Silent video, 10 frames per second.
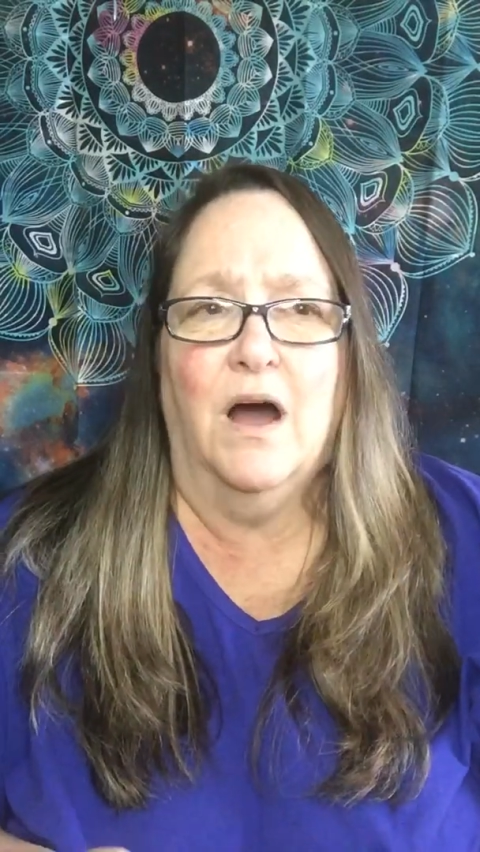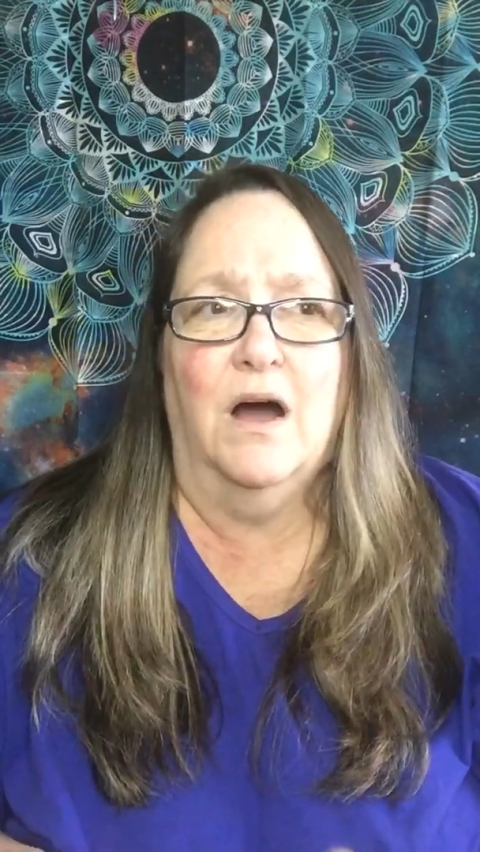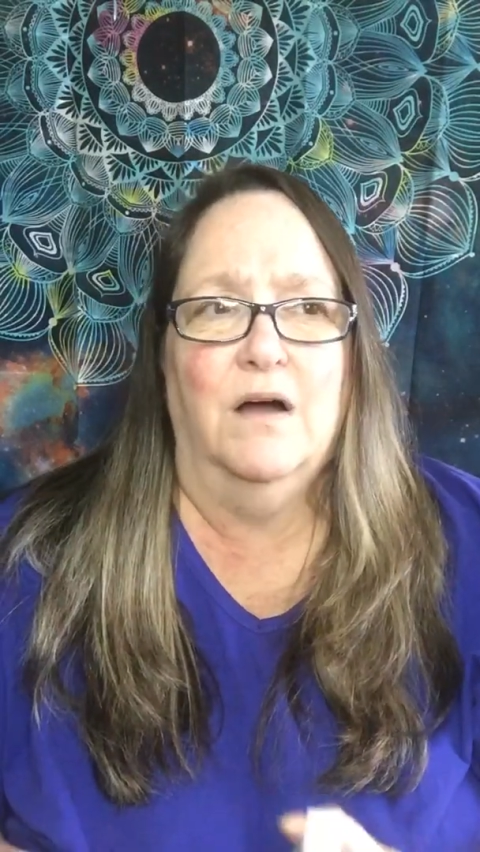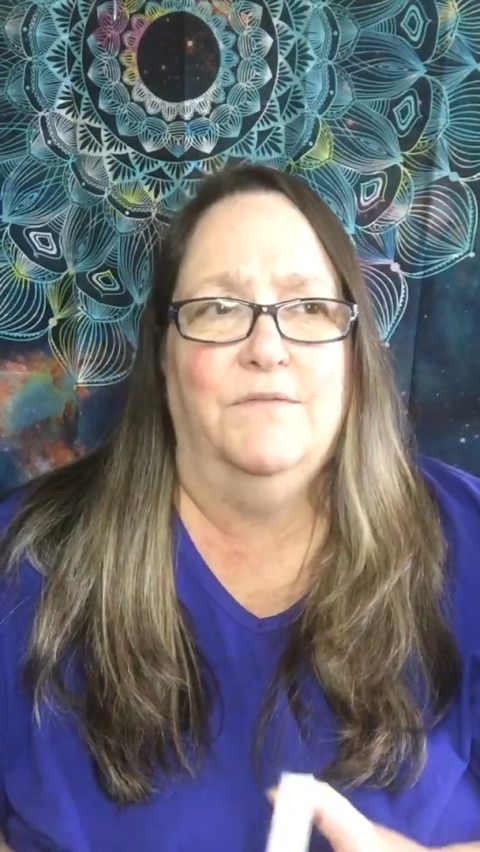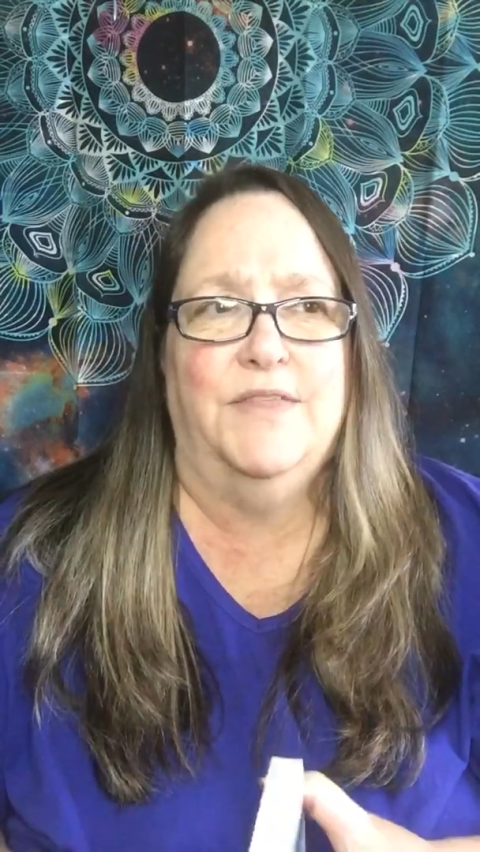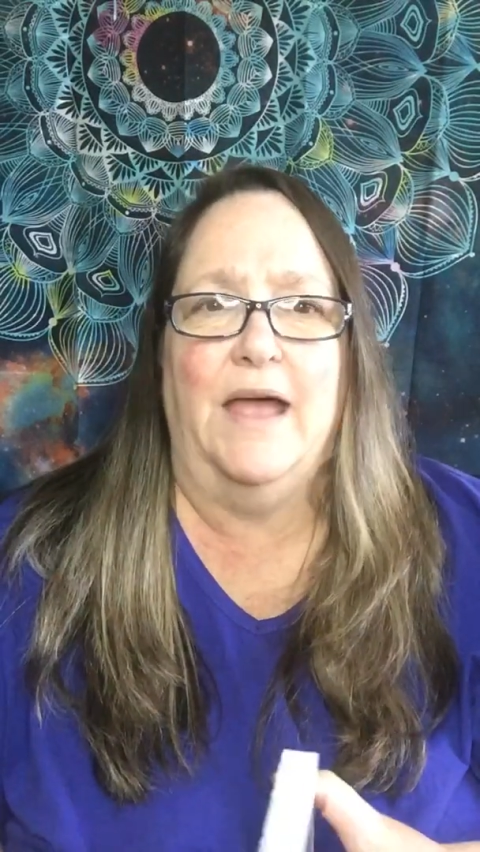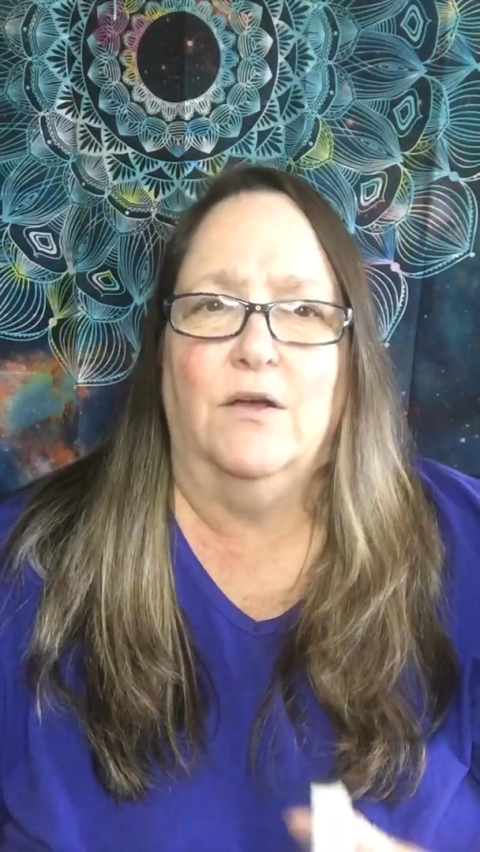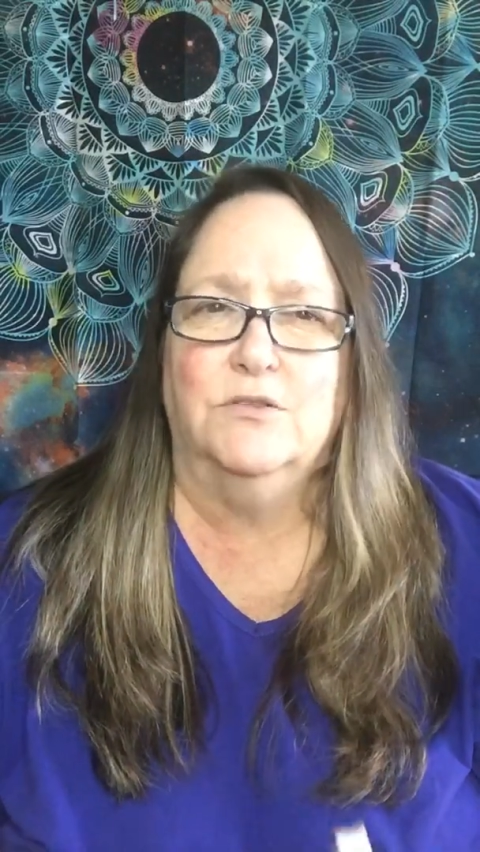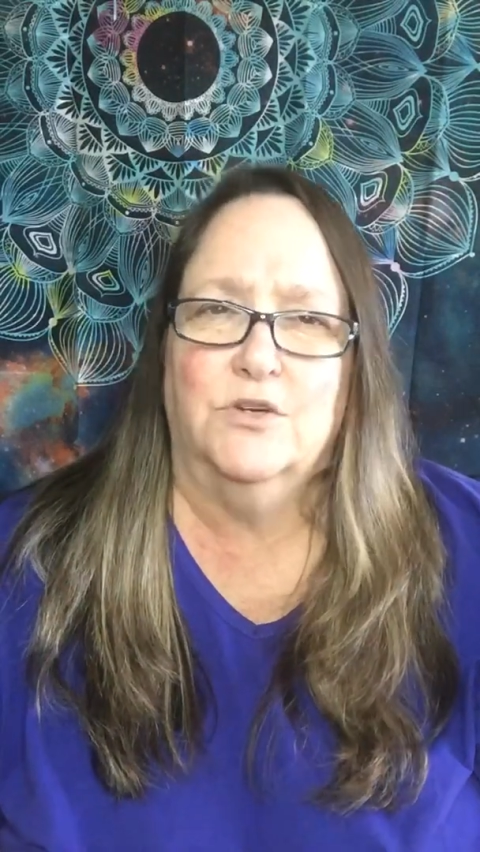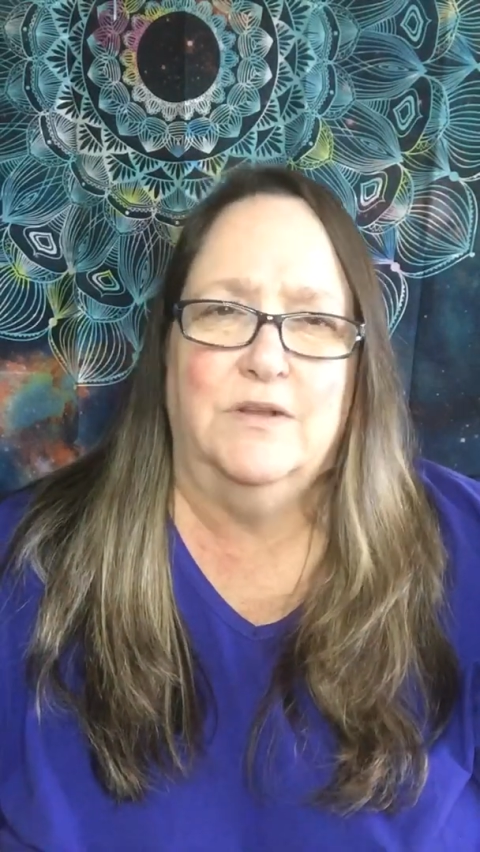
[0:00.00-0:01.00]
of the
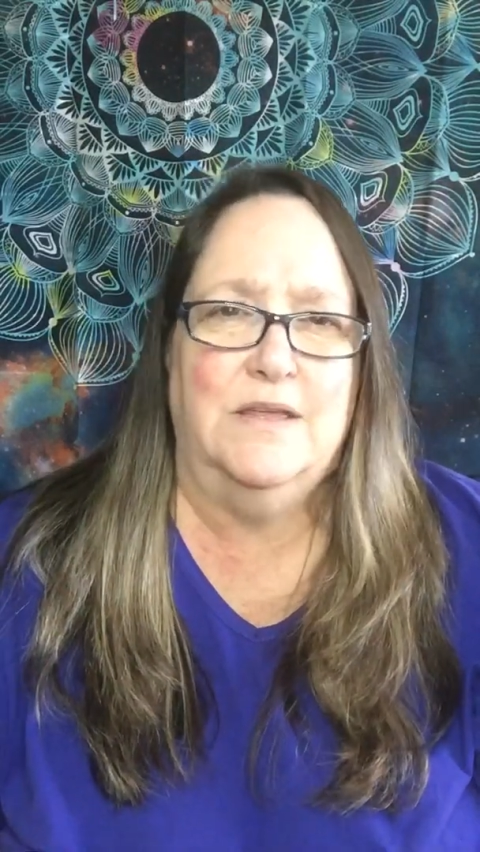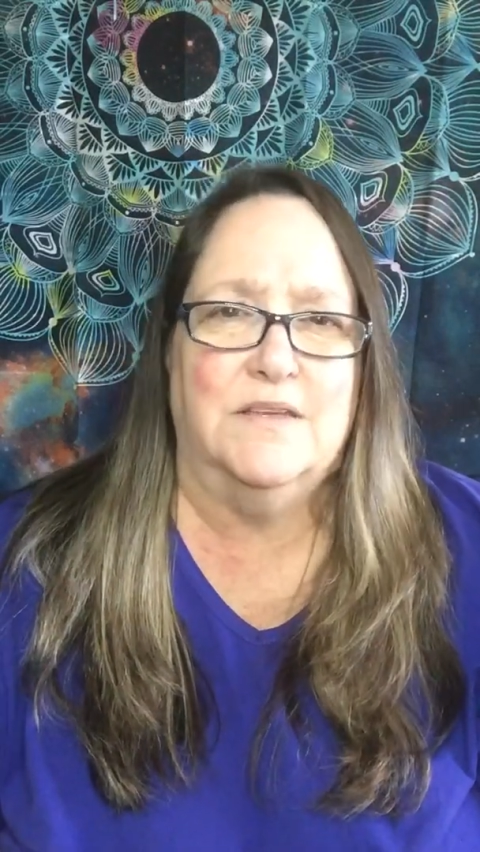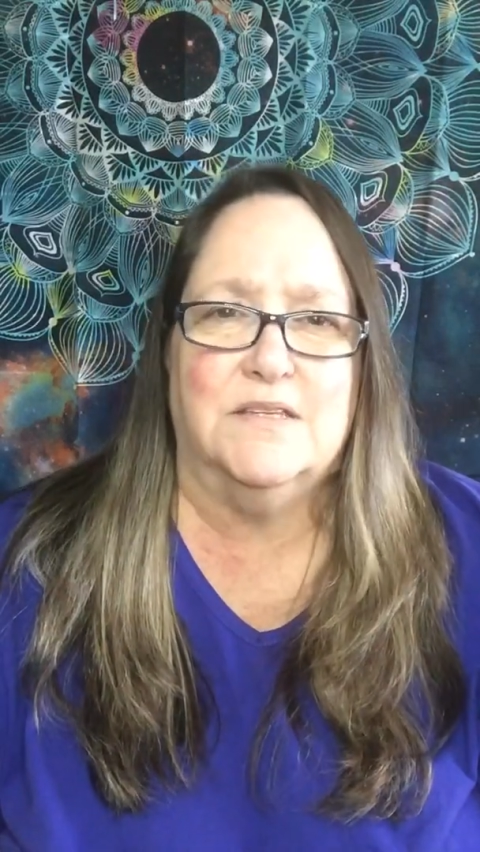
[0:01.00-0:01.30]
elderly, the